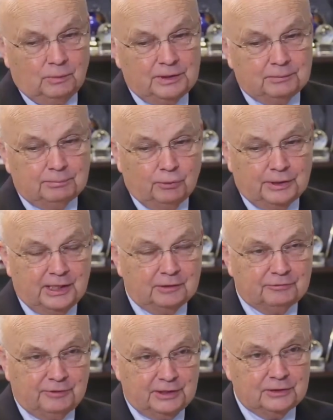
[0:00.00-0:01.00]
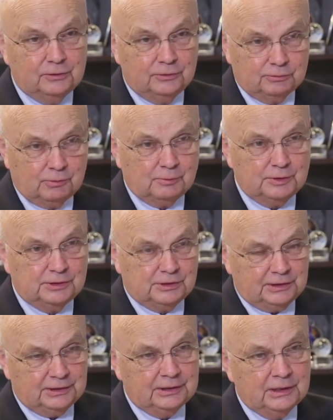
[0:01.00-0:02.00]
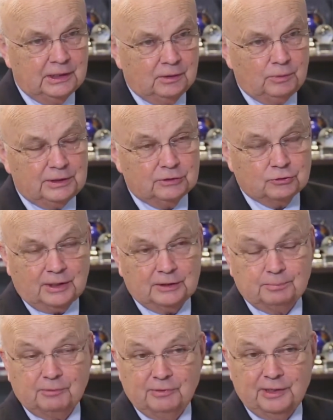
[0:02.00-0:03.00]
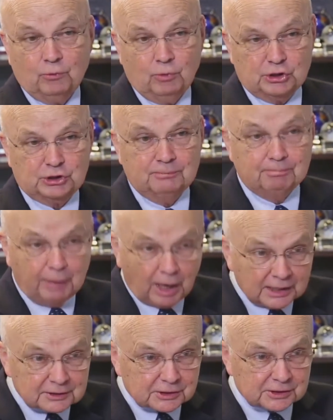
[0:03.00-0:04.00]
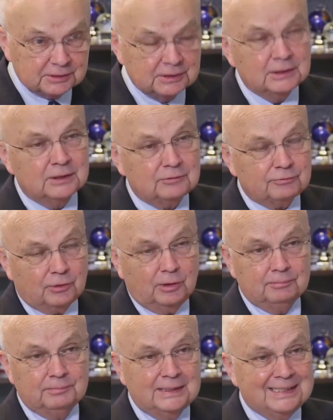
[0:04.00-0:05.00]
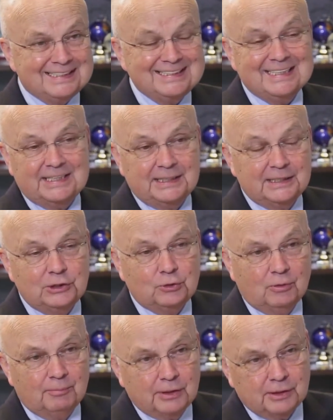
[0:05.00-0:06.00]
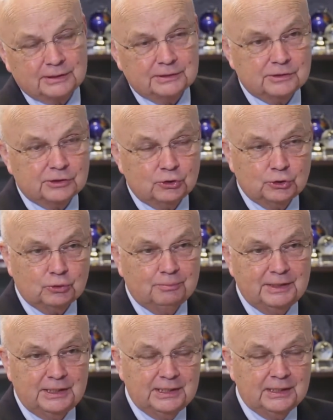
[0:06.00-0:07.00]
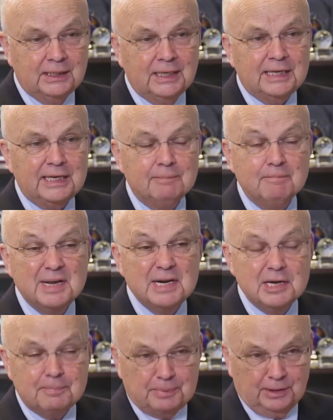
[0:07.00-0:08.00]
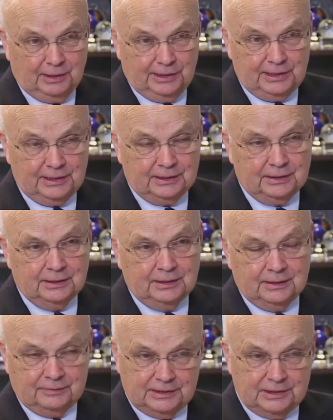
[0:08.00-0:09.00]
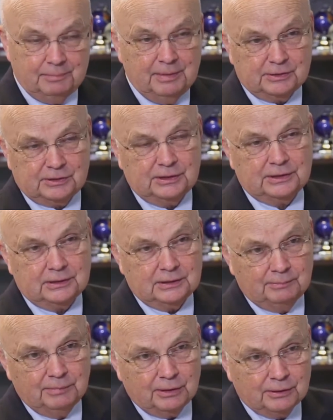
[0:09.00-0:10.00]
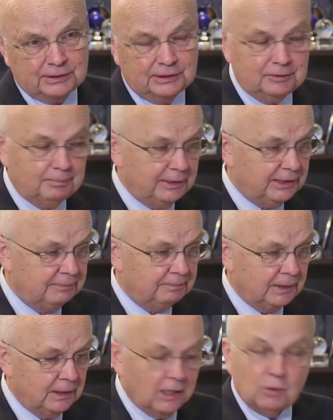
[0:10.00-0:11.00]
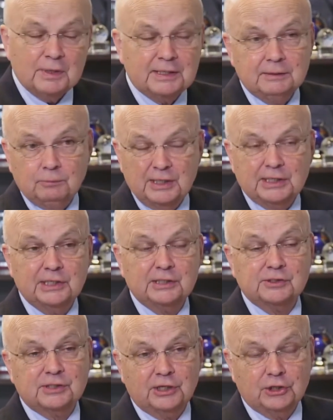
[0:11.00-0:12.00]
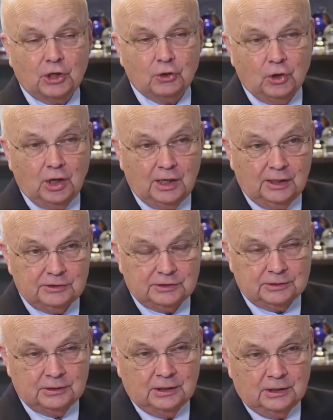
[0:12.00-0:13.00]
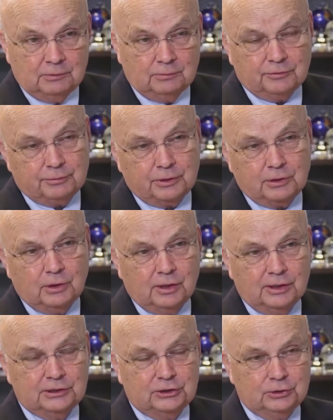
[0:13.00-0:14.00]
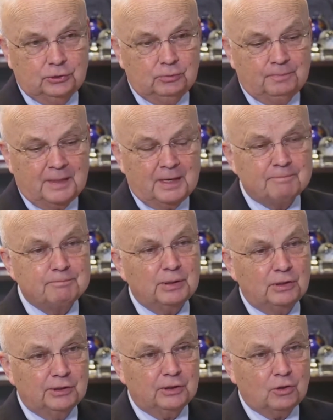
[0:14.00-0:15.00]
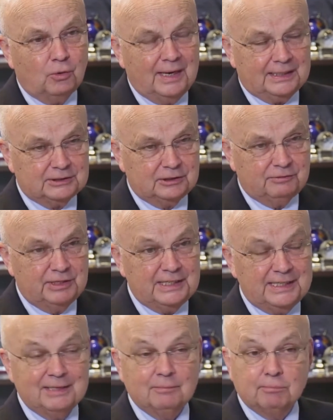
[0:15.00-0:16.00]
We can point out fake news when we see it. We can try to prevent Russian bots from getting into American social media and manipulating the domestic American debate. We can extend our laws with regard to political activity in